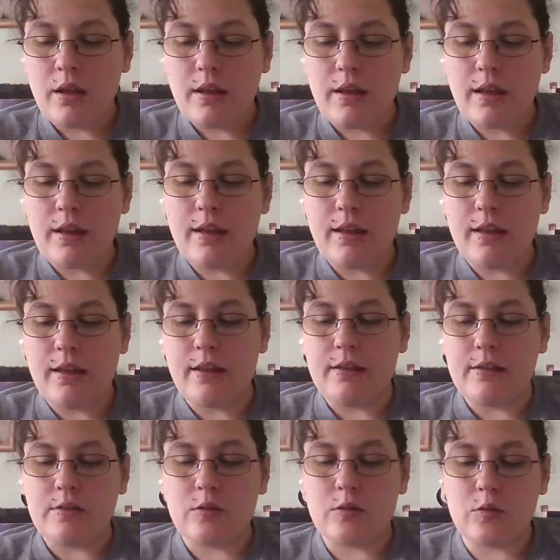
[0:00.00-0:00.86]
It
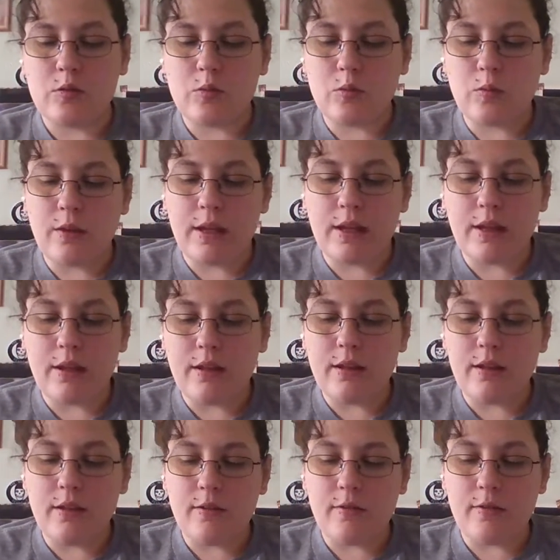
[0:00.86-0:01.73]
is sweet
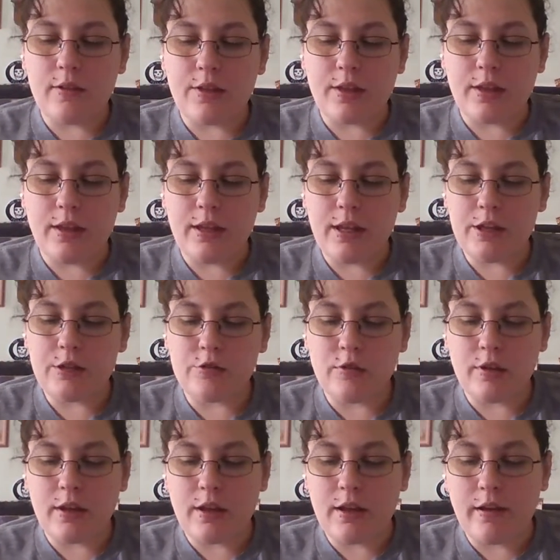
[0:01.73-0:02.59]
with a
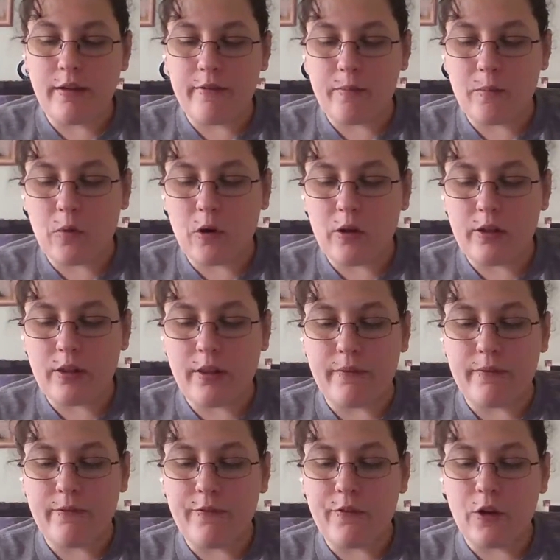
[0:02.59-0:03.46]
history of more
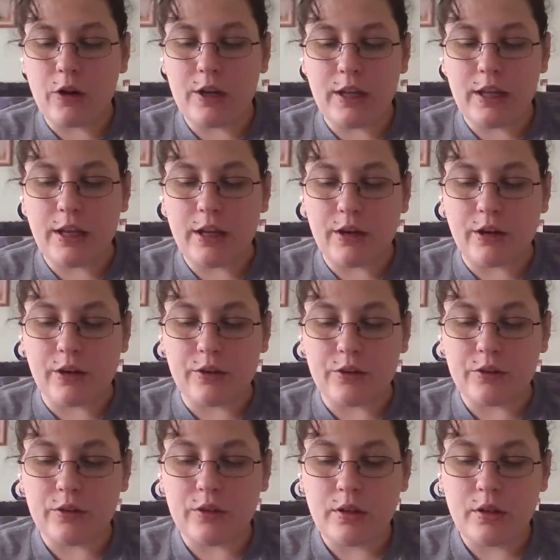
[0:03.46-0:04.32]
than 40
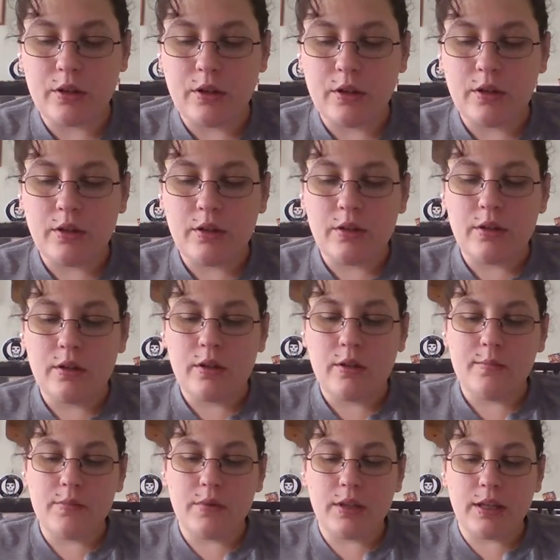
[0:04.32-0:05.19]
years.
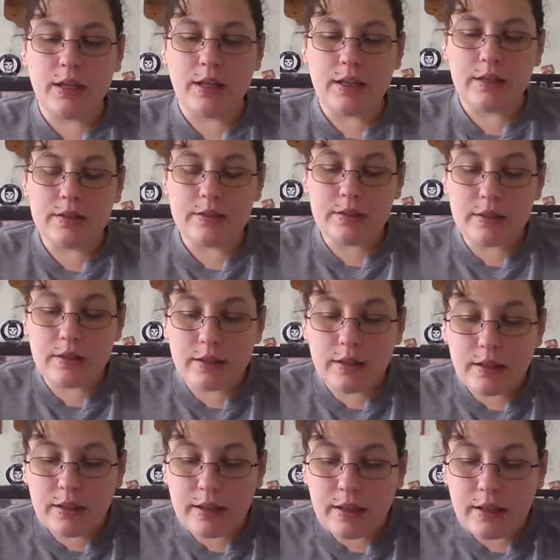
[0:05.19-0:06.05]
Please
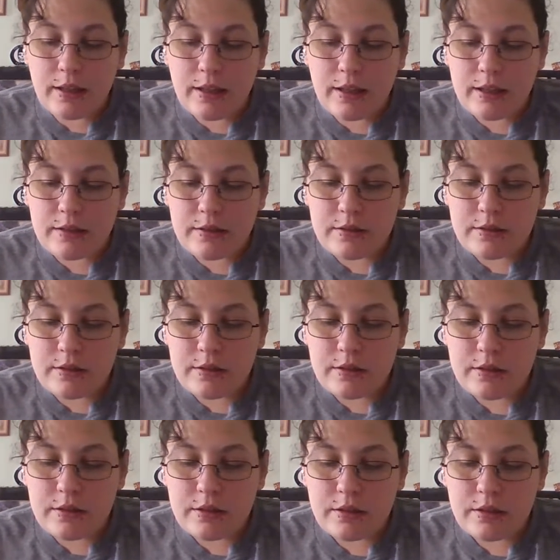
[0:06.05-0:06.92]

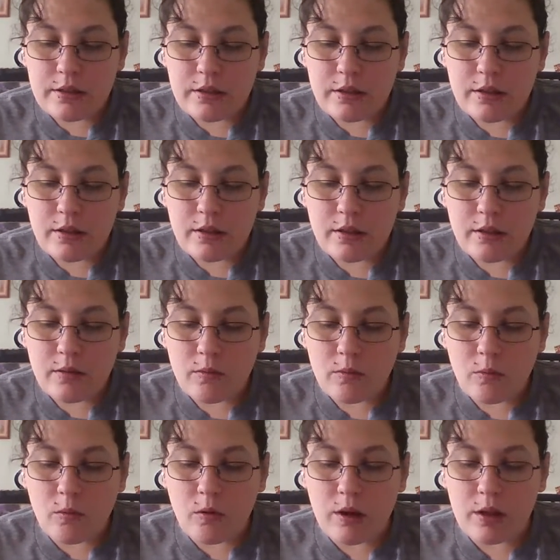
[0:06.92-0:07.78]
eat
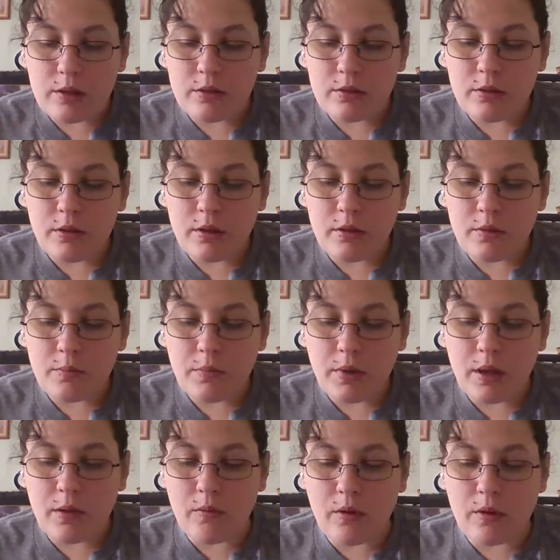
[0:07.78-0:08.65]
one
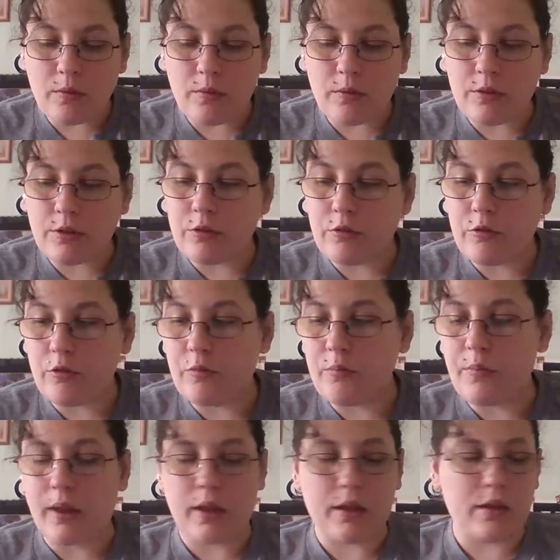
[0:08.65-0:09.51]
by one with the
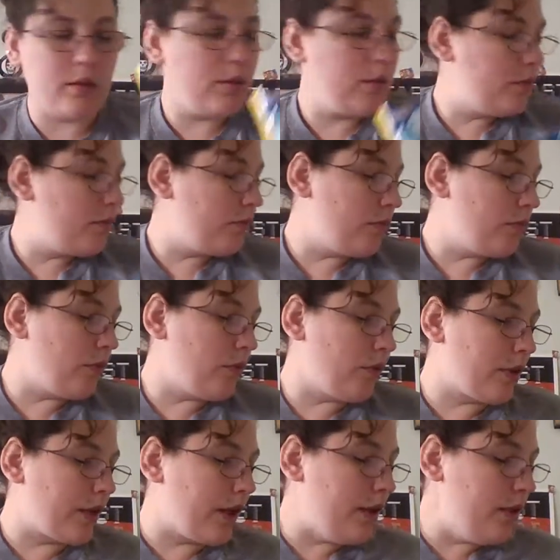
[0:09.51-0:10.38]
toothpick.
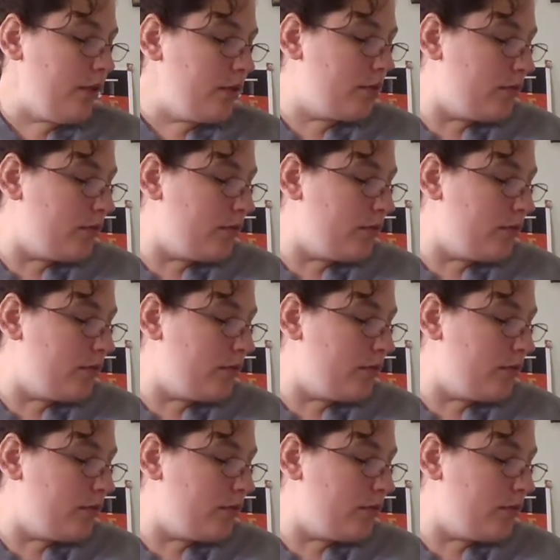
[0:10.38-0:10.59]
Okay.